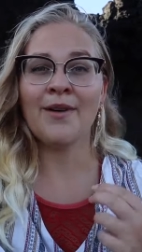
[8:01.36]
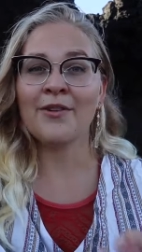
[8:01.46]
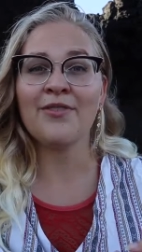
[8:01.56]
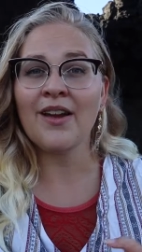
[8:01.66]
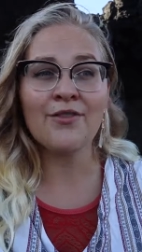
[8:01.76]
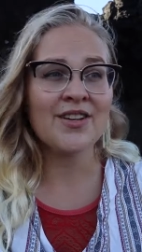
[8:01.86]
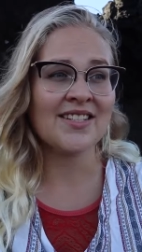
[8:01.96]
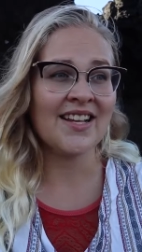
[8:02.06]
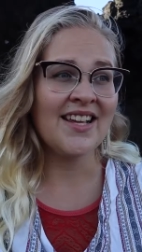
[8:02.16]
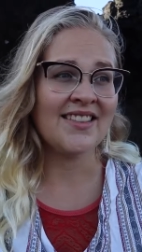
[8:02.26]
my
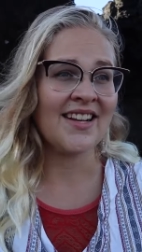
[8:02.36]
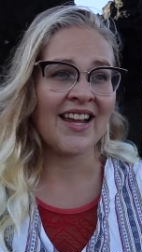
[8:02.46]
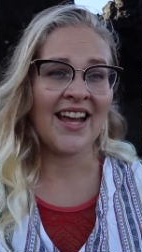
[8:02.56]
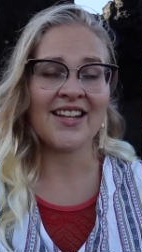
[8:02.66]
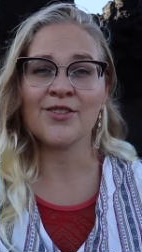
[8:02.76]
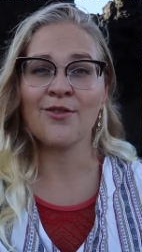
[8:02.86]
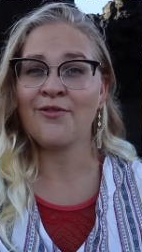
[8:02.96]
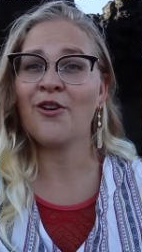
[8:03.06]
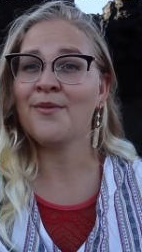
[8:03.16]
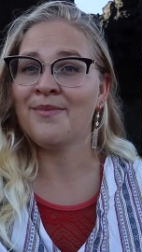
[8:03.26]
favorite day that I had so
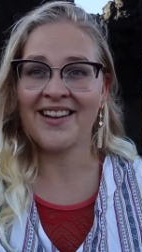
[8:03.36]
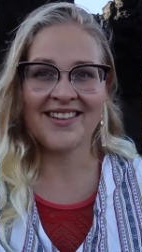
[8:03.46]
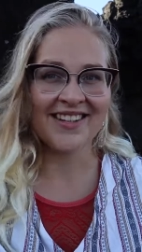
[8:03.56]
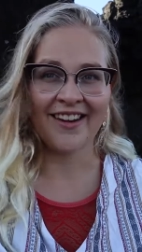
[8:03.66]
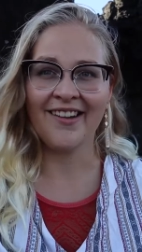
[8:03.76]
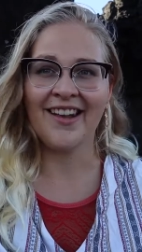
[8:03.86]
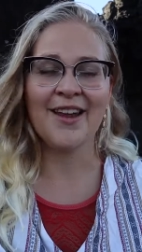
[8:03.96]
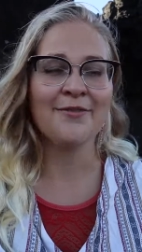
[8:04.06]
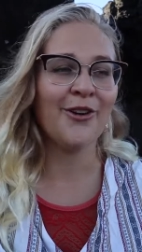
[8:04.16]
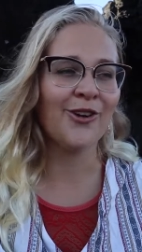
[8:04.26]
far in my entire
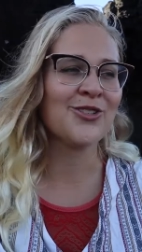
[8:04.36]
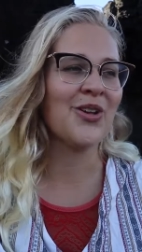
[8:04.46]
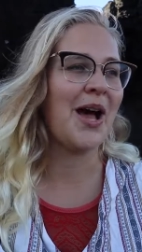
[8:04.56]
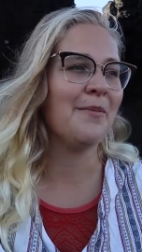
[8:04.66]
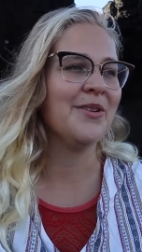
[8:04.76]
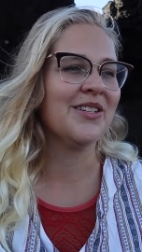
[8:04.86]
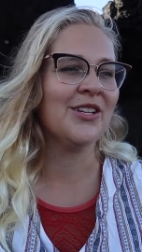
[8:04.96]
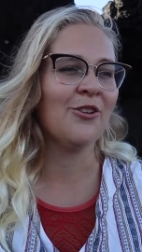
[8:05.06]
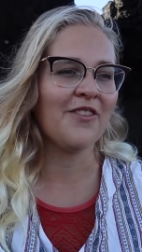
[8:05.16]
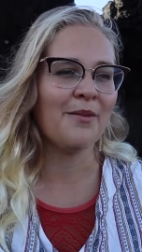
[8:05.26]
life also happened
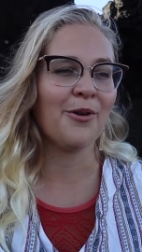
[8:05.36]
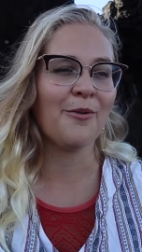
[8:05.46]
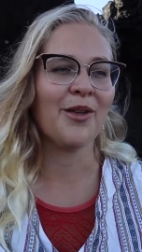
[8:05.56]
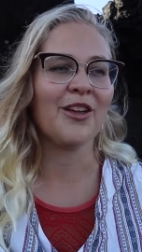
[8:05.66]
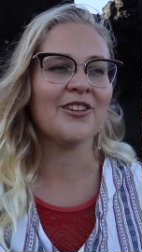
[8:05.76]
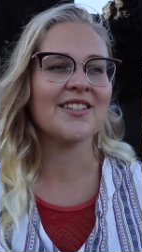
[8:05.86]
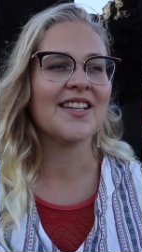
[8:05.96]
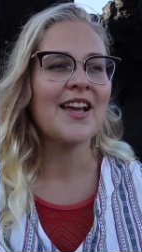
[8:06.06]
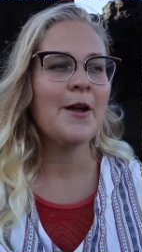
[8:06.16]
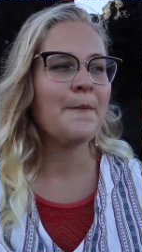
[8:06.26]
in November, because
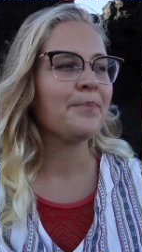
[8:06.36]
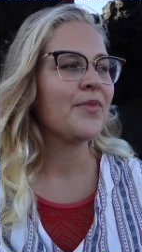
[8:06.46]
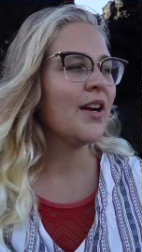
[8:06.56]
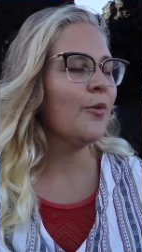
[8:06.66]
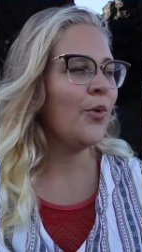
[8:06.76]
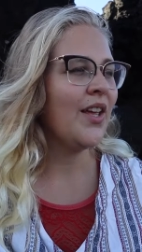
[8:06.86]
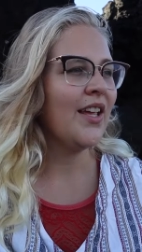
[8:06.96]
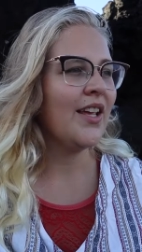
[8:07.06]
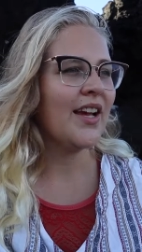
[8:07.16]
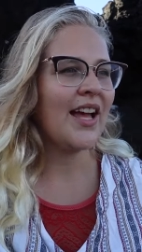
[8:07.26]

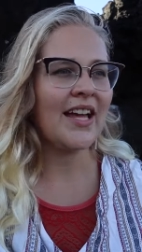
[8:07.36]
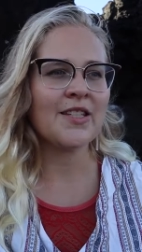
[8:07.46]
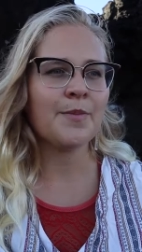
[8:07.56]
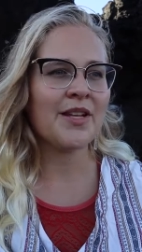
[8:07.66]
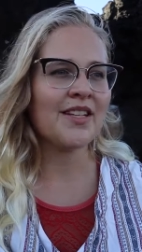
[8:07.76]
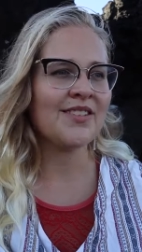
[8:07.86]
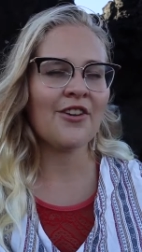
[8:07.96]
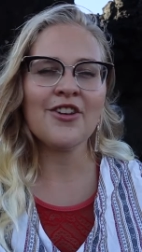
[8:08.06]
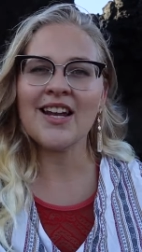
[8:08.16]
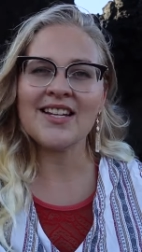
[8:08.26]
we had spent this
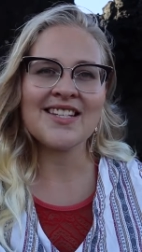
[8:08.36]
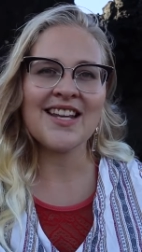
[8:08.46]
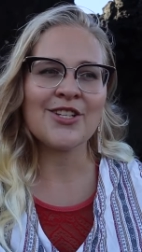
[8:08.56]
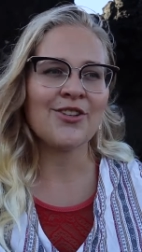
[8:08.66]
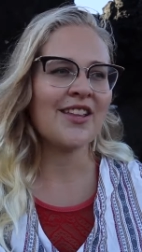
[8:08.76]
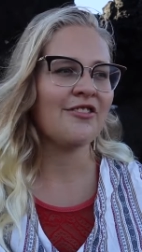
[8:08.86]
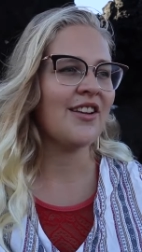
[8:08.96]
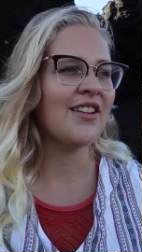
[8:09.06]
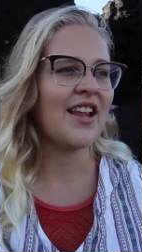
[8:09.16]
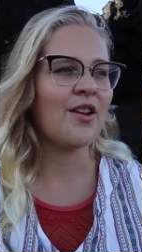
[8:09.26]
very nice day together,
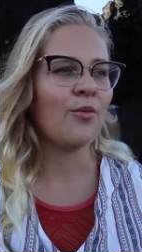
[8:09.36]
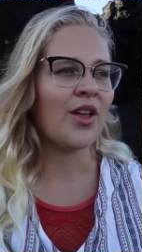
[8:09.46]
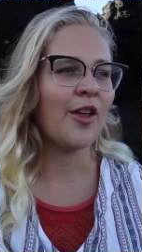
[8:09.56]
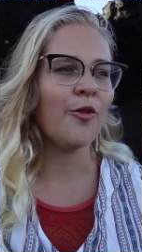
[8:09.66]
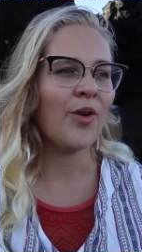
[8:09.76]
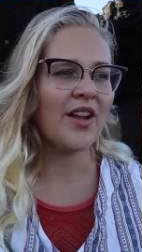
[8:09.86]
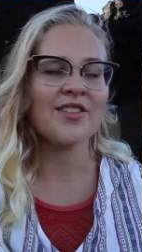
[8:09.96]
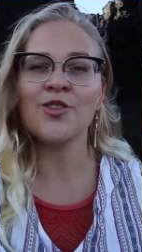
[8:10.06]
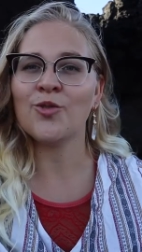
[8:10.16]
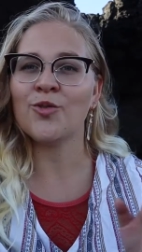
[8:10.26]
and then we
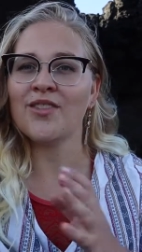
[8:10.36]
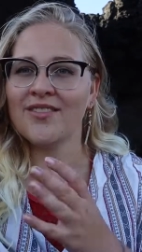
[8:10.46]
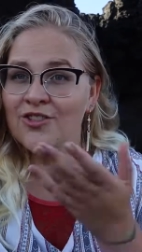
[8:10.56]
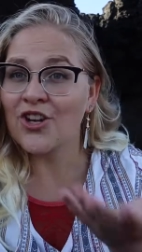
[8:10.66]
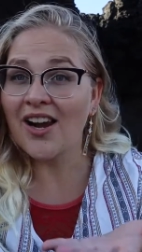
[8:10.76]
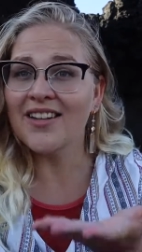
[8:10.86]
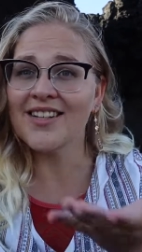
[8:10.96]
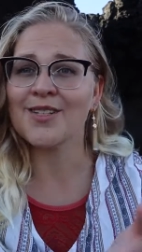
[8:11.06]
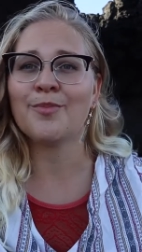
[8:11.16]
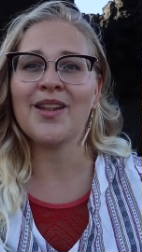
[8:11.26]
went to
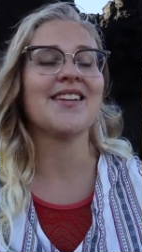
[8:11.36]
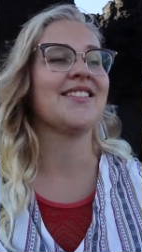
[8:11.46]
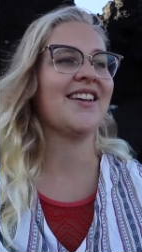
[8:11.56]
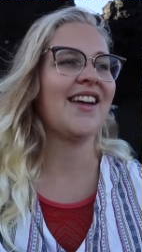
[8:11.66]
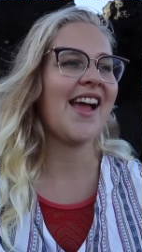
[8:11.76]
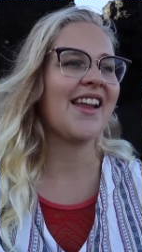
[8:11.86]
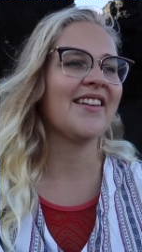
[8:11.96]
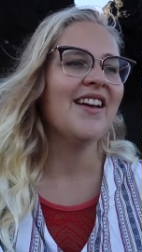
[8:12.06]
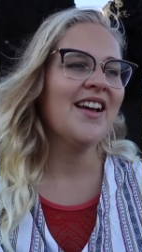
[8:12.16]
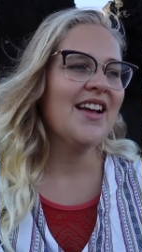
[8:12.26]
Charlie's place
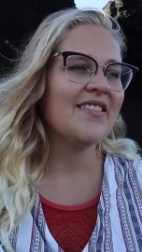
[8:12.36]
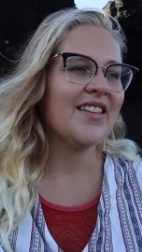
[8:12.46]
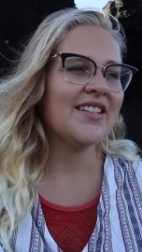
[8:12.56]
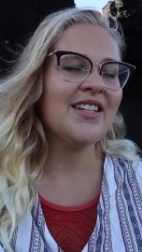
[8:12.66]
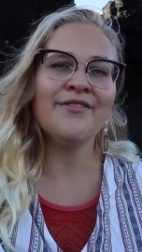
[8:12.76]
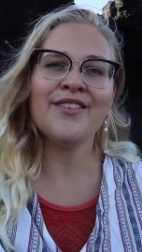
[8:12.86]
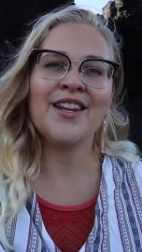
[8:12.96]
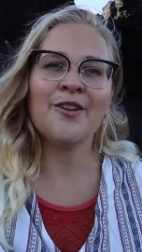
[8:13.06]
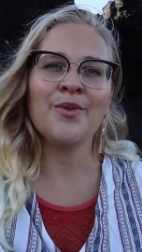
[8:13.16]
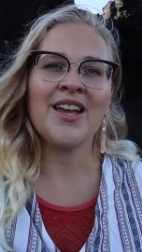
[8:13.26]
again that
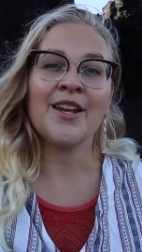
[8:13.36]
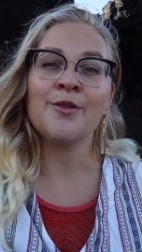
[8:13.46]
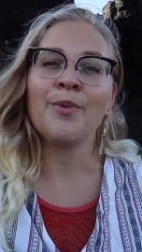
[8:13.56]
evening. We had a